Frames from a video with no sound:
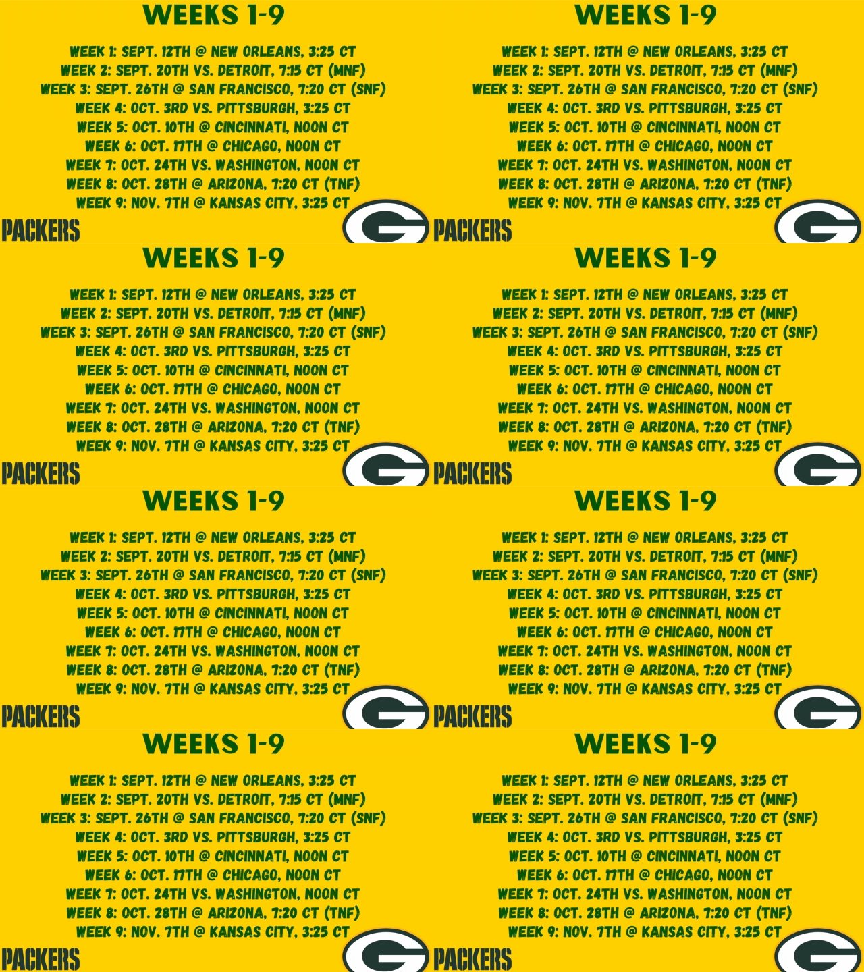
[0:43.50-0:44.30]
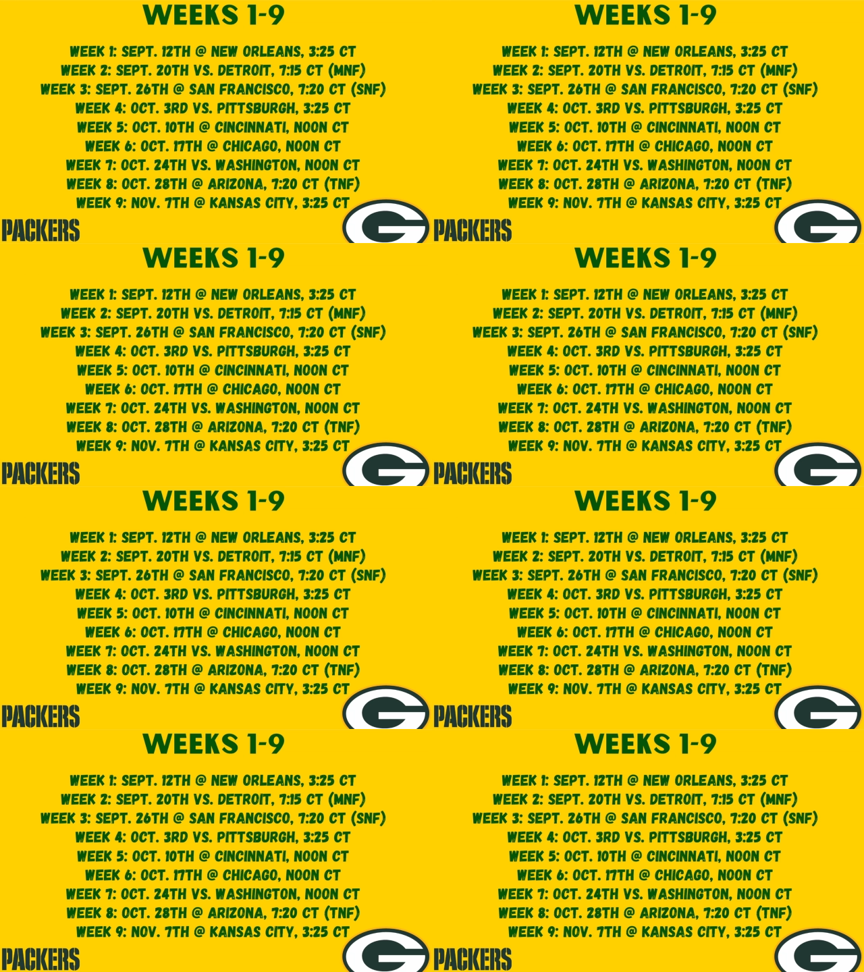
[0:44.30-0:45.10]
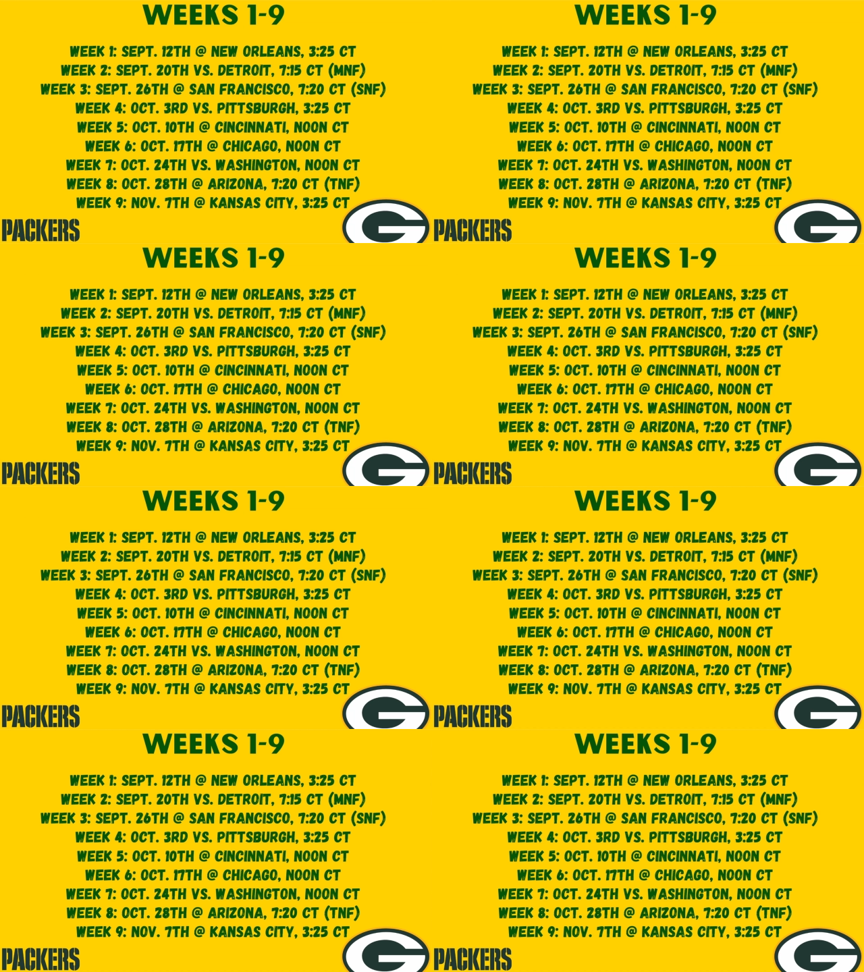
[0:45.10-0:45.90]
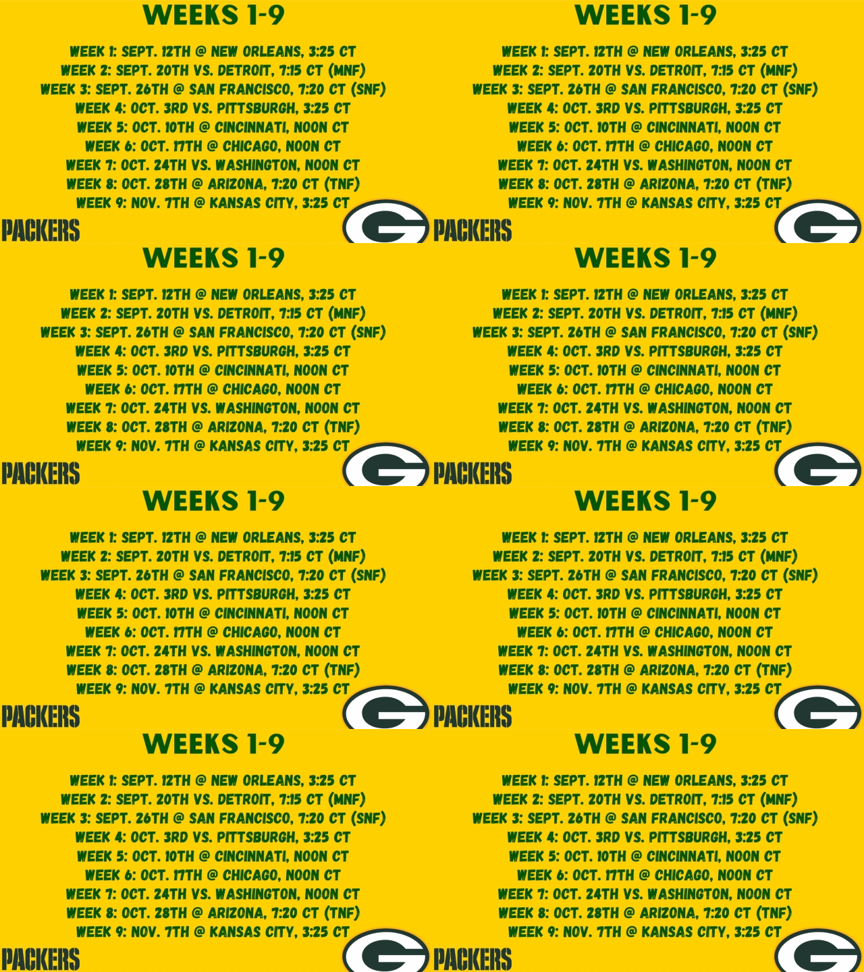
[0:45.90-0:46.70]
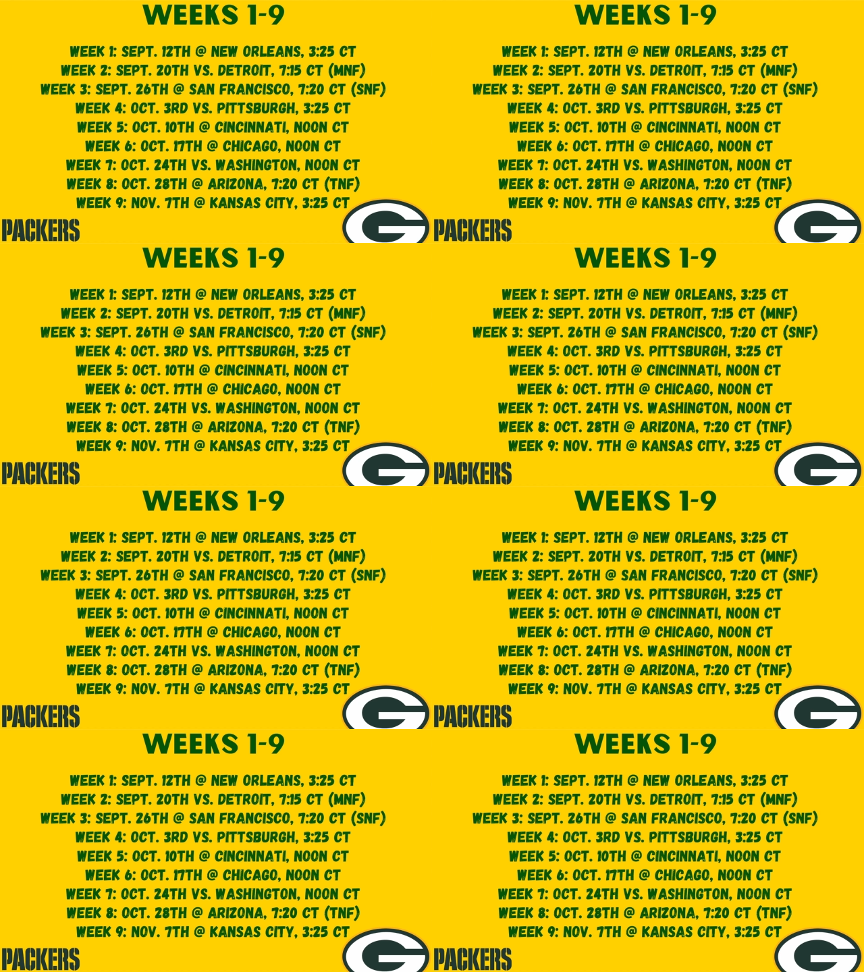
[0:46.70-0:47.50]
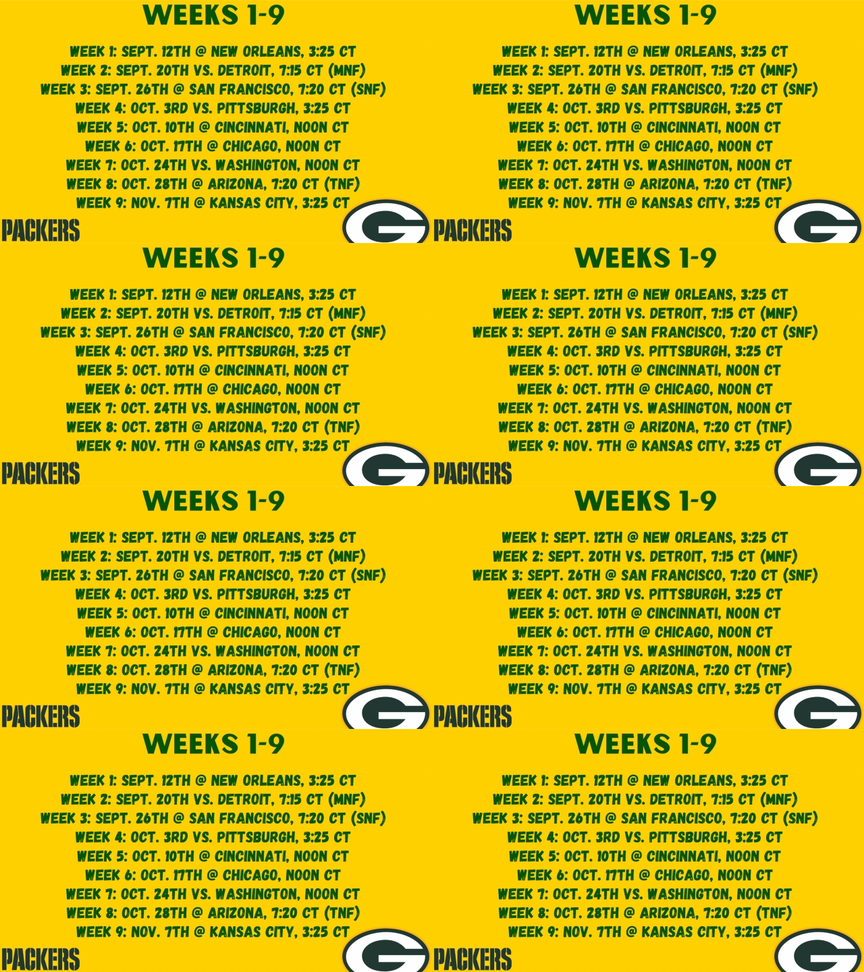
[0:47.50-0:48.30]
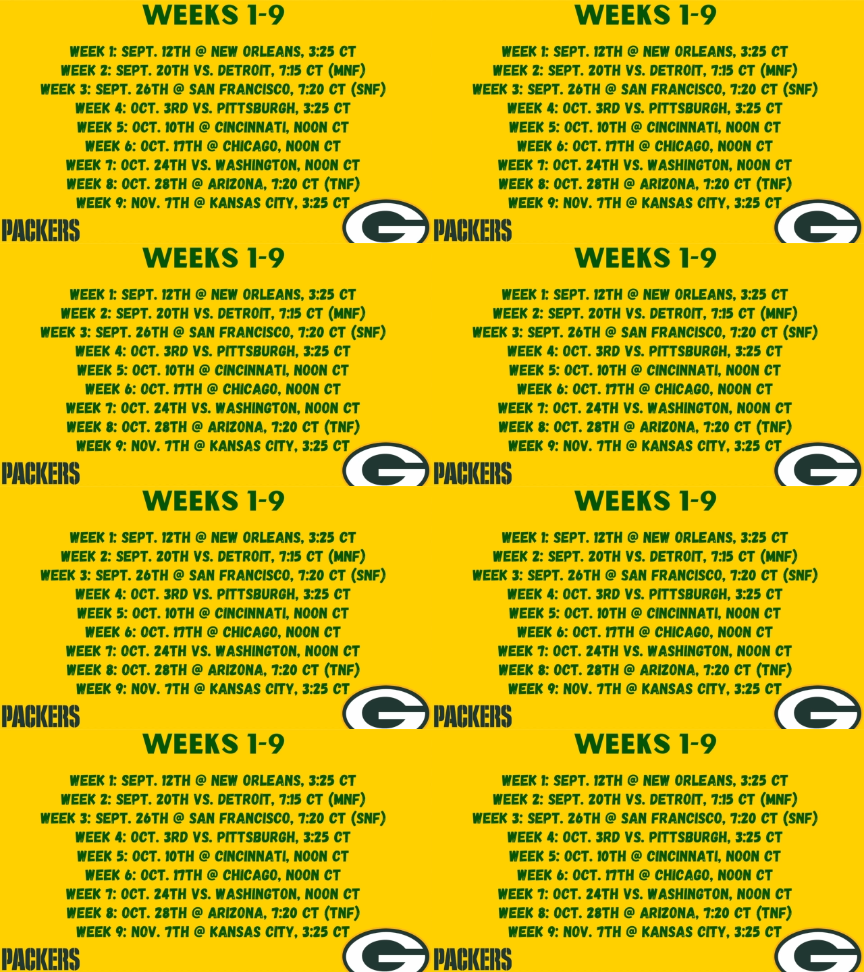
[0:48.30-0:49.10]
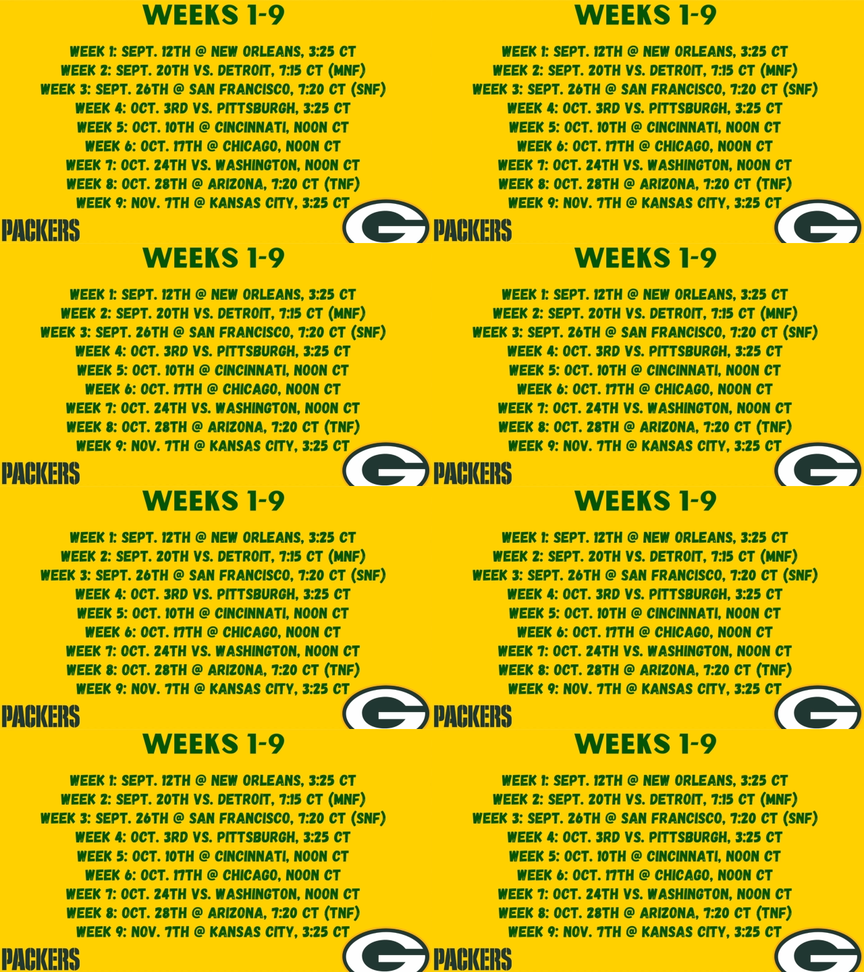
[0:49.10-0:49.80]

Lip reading: Nobody's mouth can be seen.